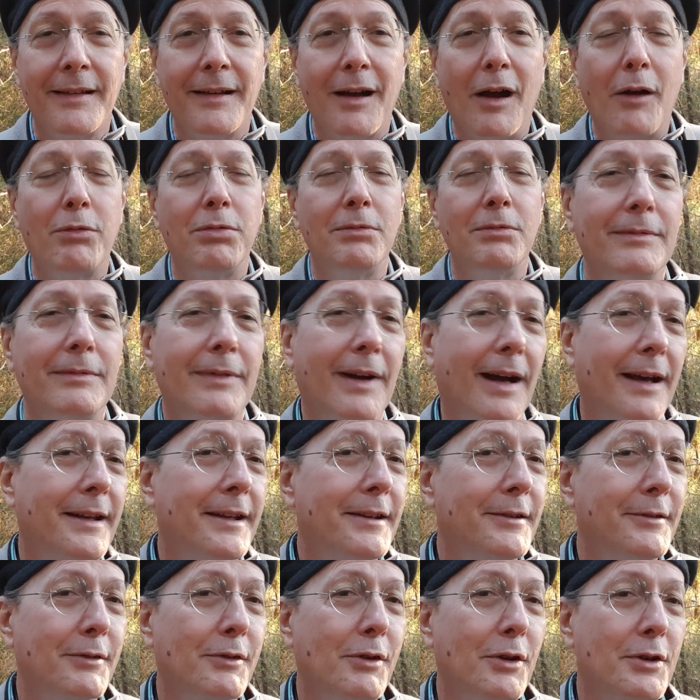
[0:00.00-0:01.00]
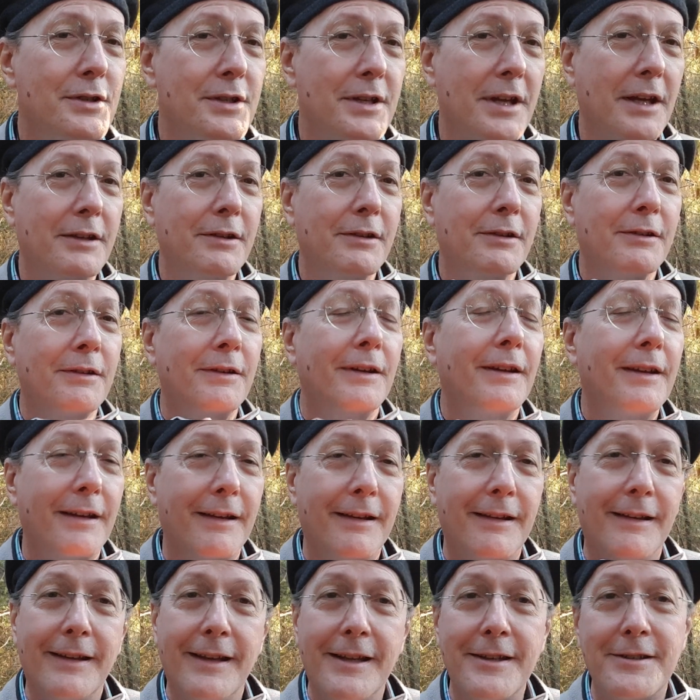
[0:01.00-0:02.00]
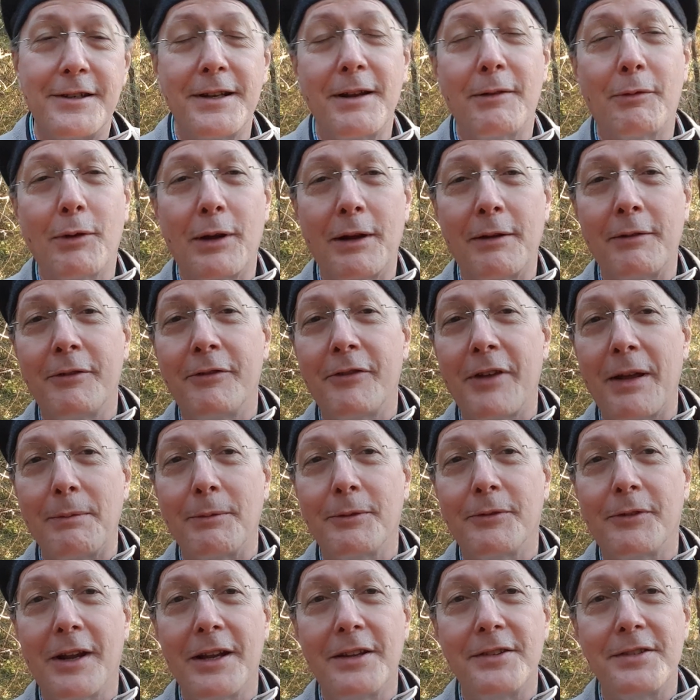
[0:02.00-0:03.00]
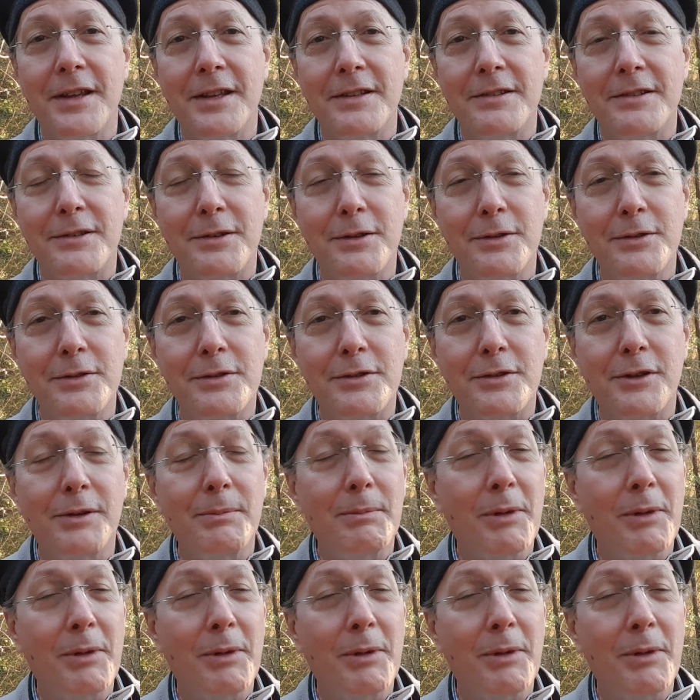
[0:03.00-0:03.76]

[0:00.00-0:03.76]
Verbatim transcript: Oh, I need to, of course, tell you each and every one of the family, friends, and students here.